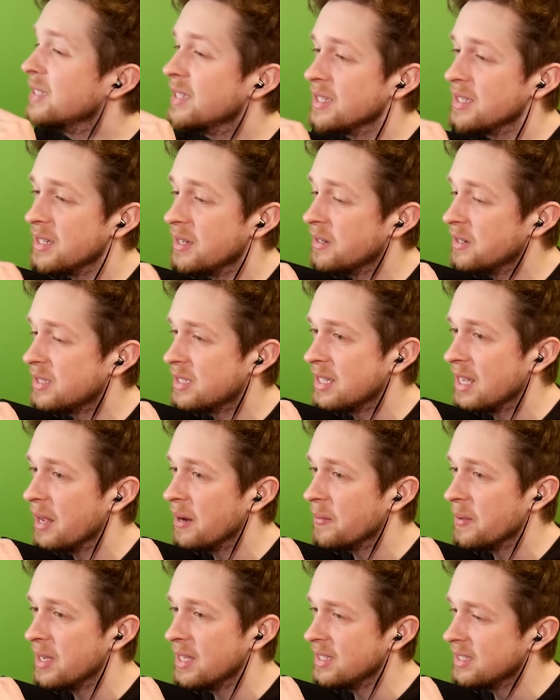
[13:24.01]
He doesn't
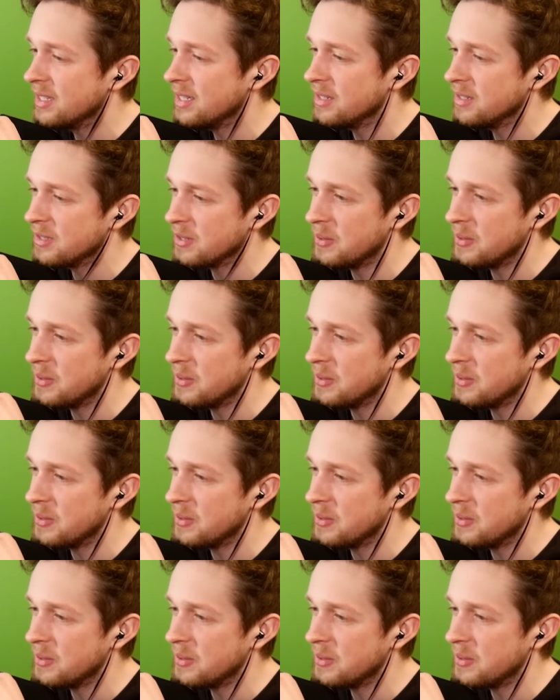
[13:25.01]
understand why he's in his